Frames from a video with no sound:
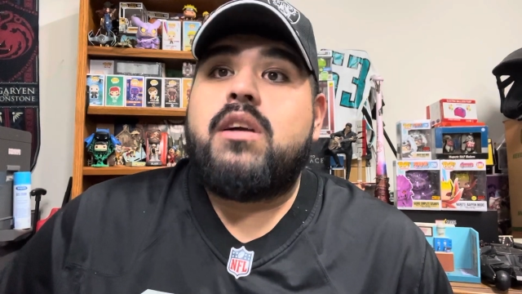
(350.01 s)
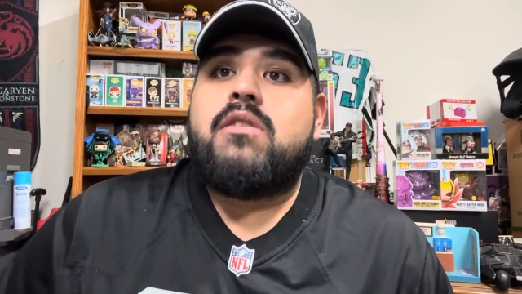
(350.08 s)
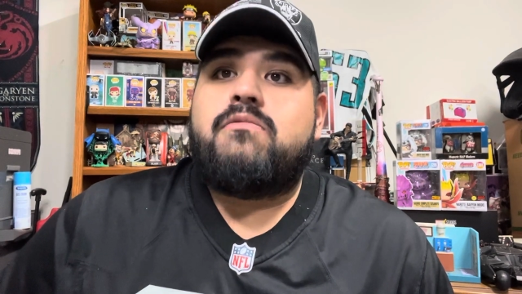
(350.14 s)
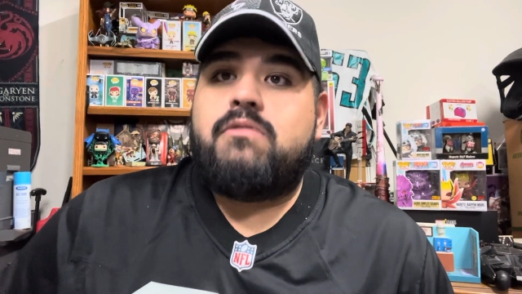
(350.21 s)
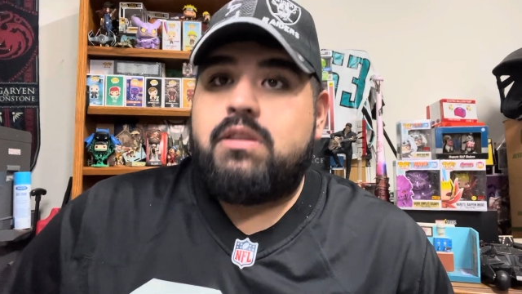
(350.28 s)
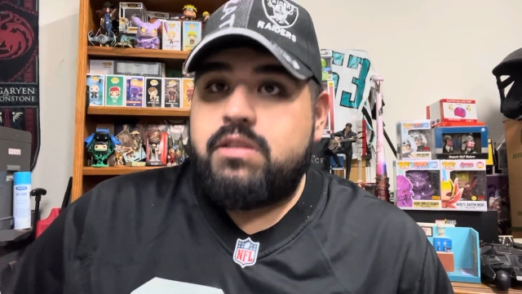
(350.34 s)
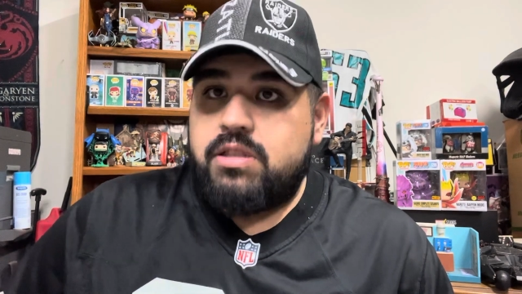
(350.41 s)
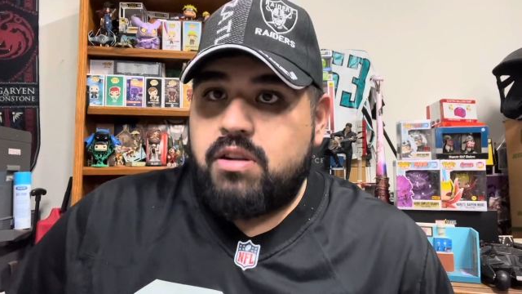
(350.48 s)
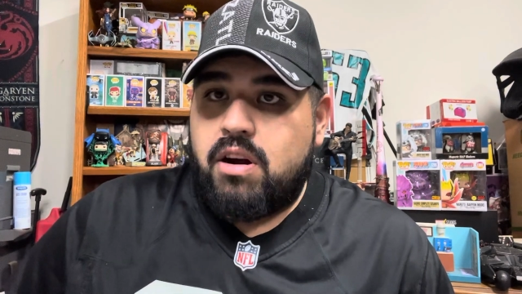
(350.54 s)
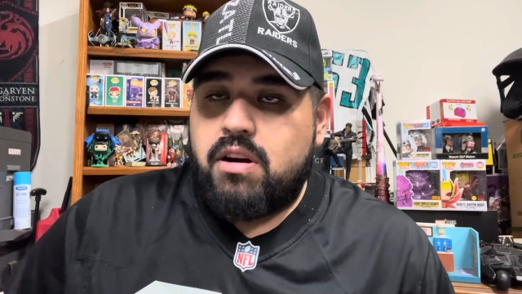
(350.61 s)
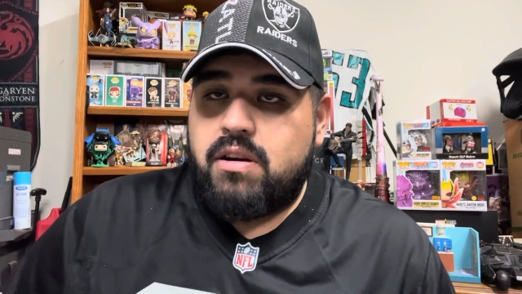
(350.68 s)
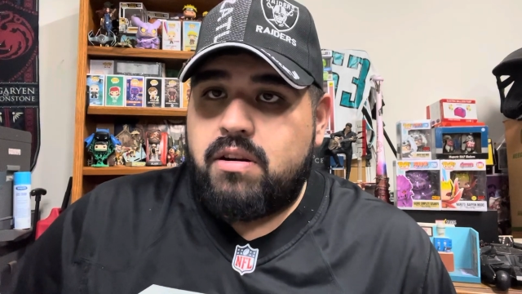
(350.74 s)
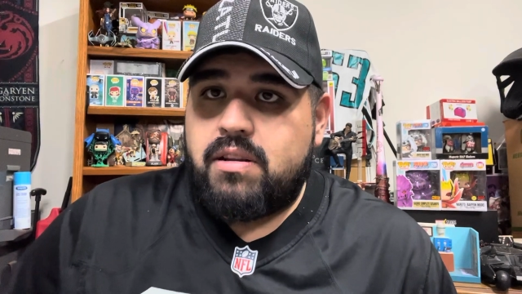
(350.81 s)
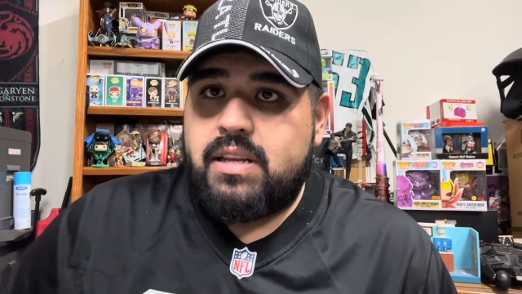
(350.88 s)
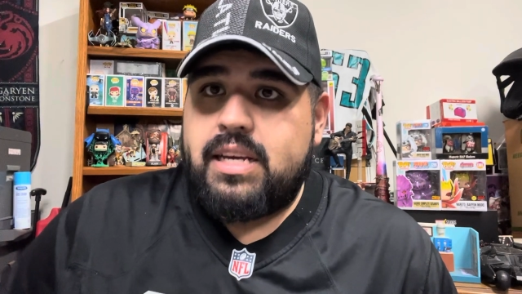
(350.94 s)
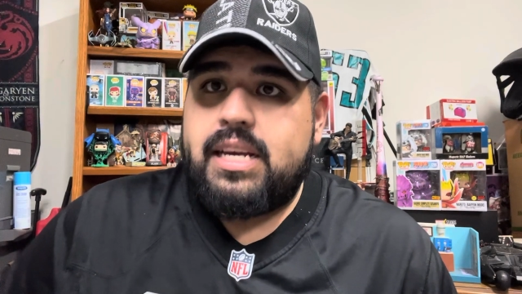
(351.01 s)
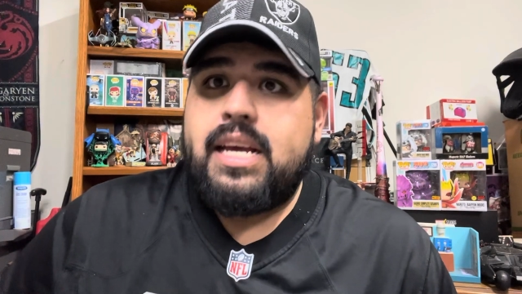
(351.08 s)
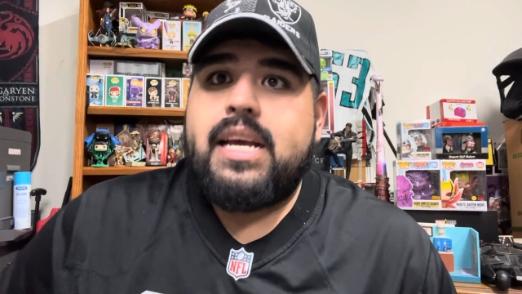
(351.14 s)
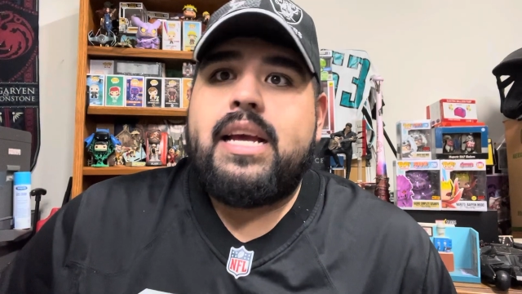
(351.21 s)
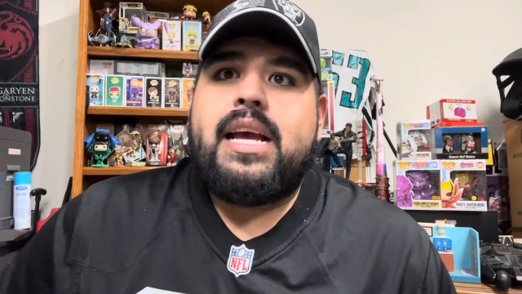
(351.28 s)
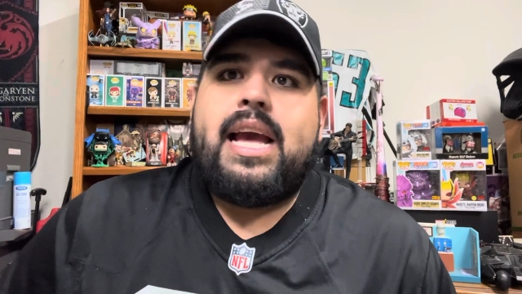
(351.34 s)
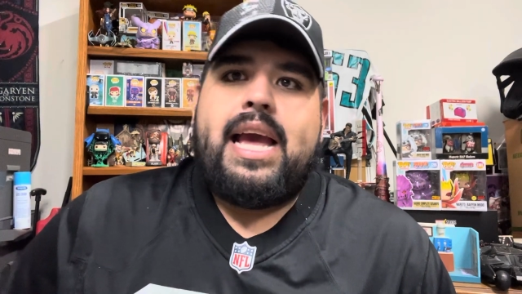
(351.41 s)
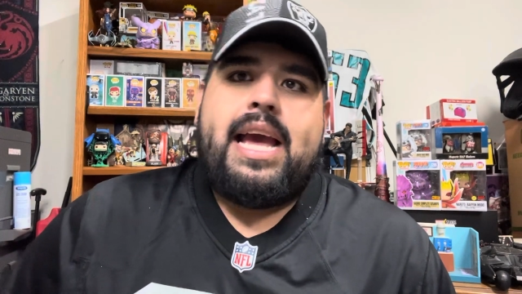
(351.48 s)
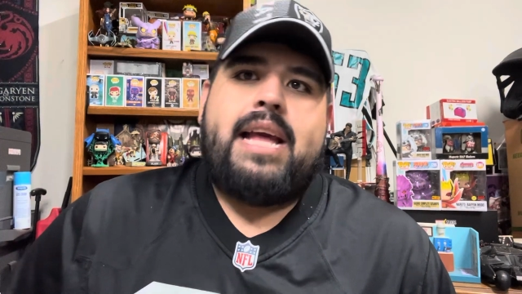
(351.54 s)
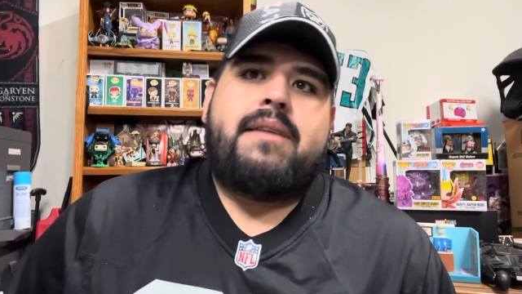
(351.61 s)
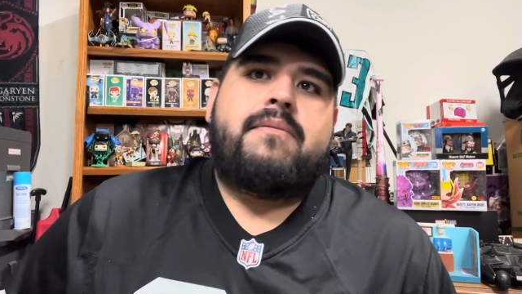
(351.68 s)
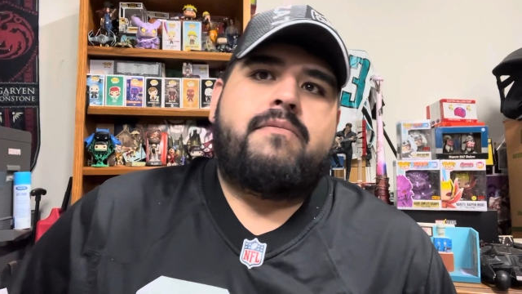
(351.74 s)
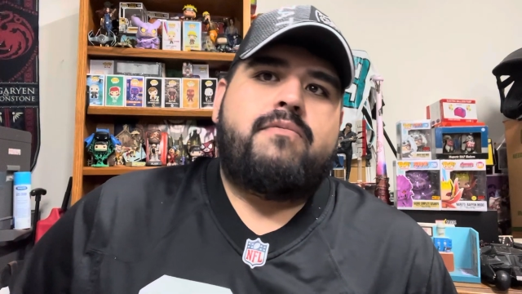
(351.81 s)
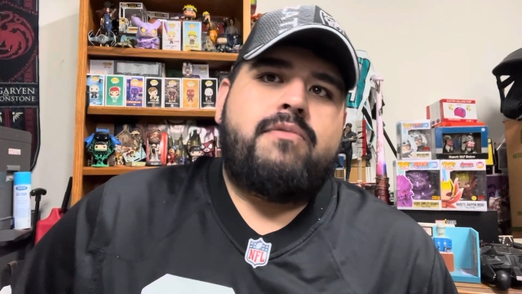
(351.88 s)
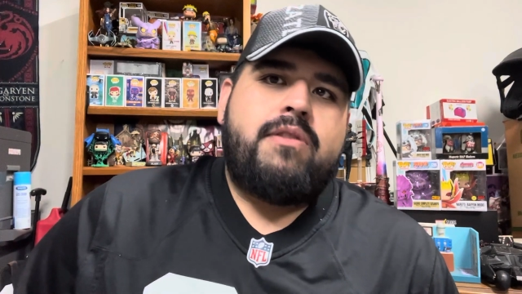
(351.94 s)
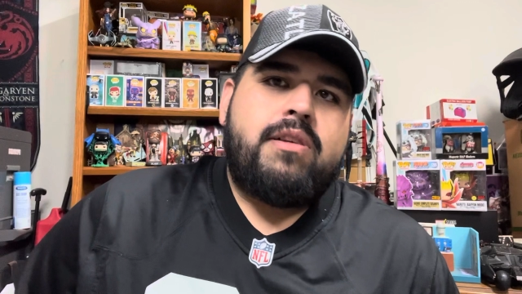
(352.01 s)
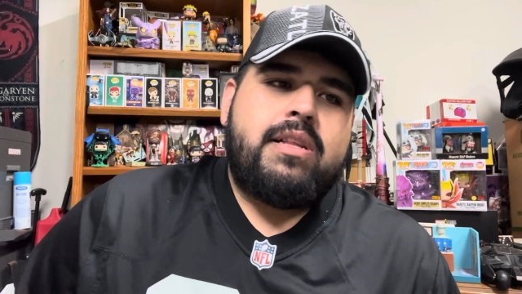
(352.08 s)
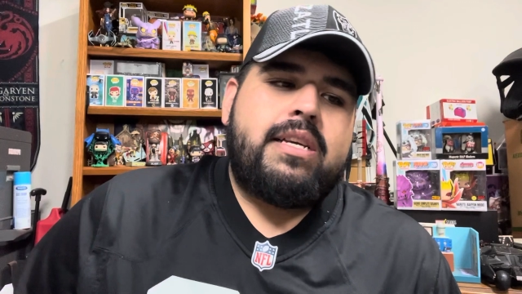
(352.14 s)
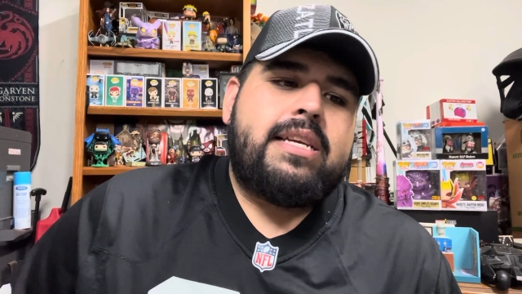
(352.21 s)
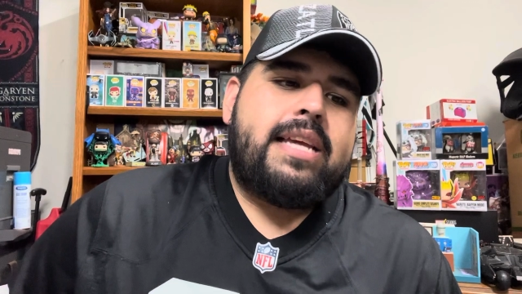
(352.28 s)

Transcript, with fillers: will start early and really